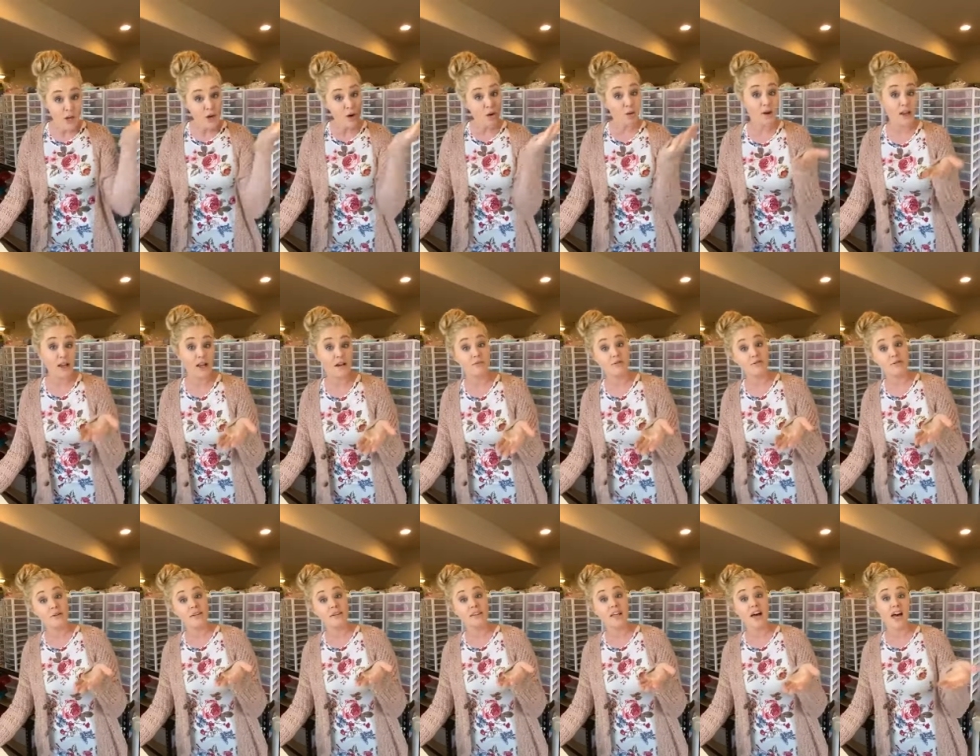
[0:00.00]
while I'm
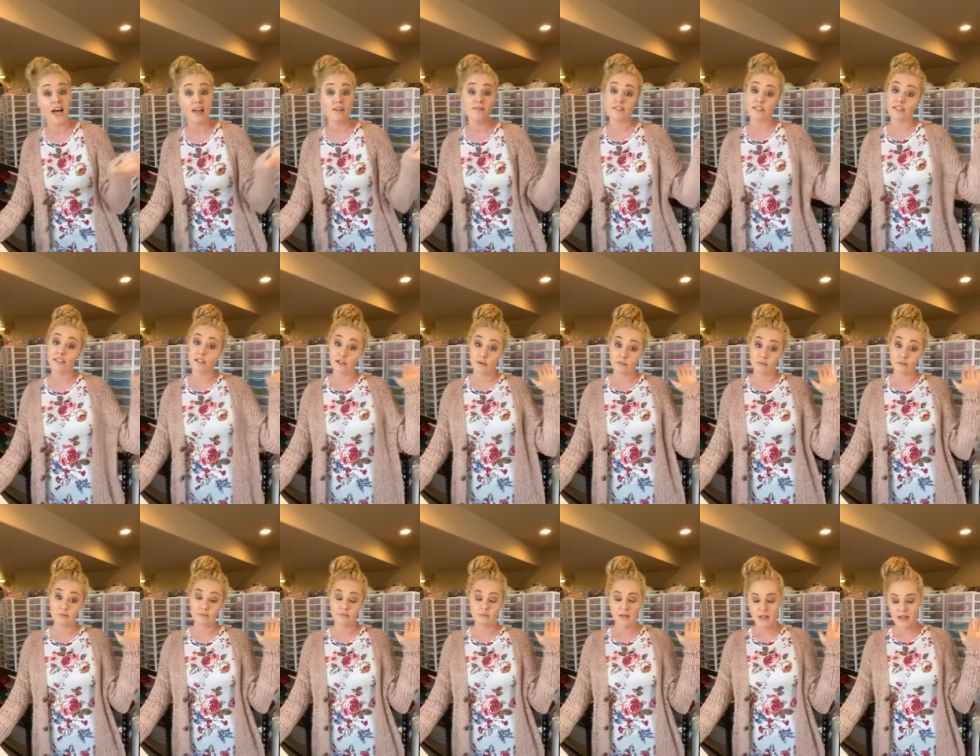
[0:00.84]
doing lives and they're
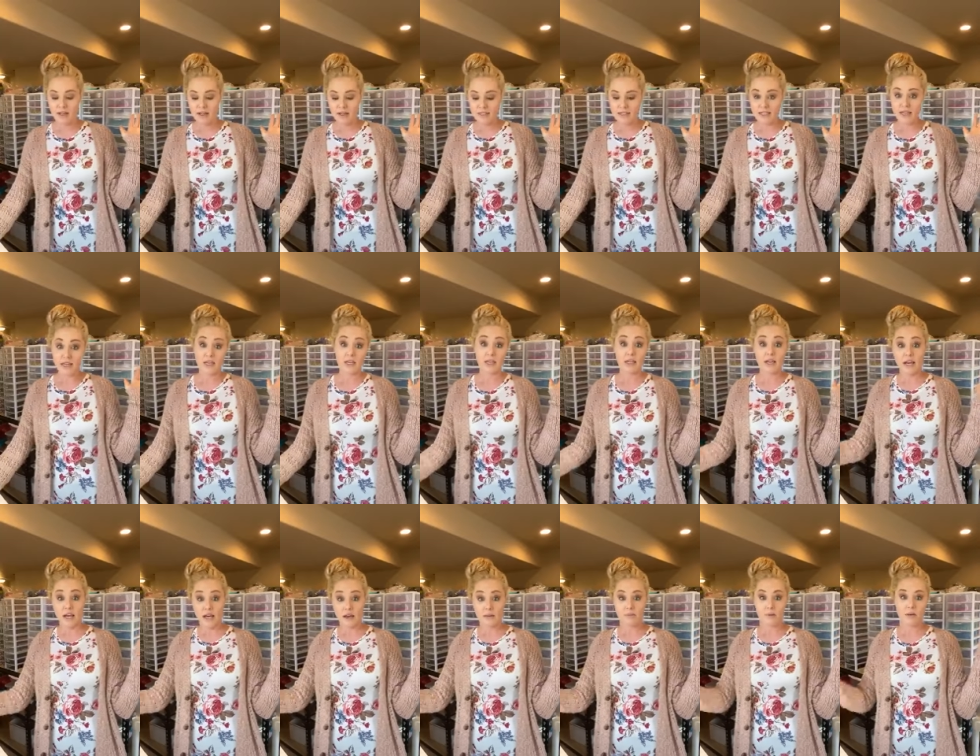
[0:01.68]
taking a
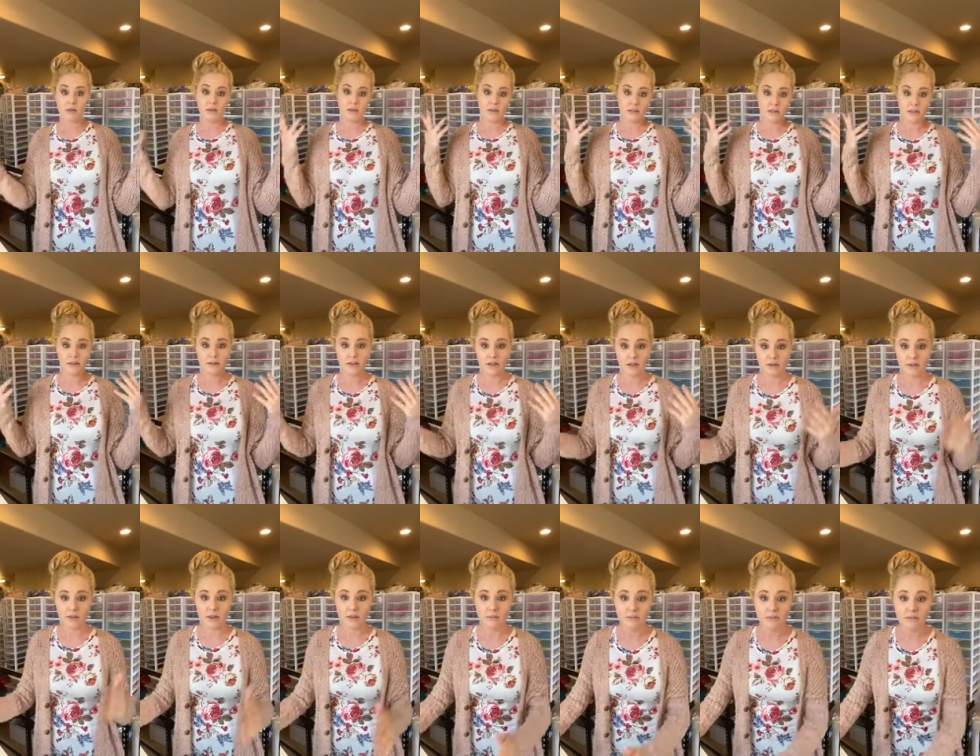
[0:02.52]
nap in their
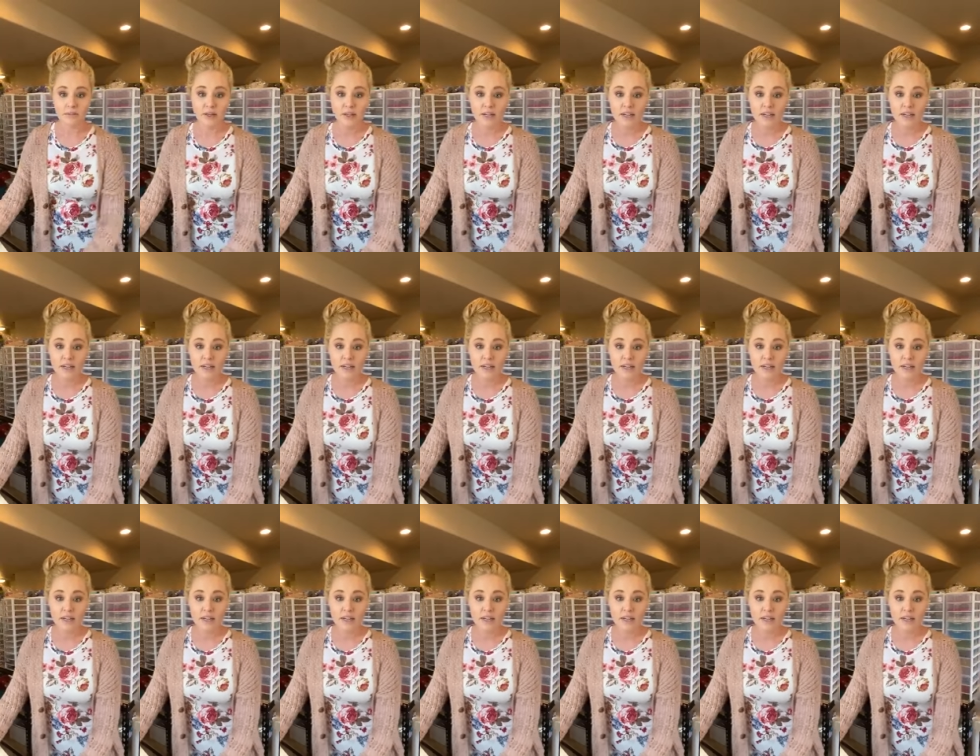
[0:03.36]
room.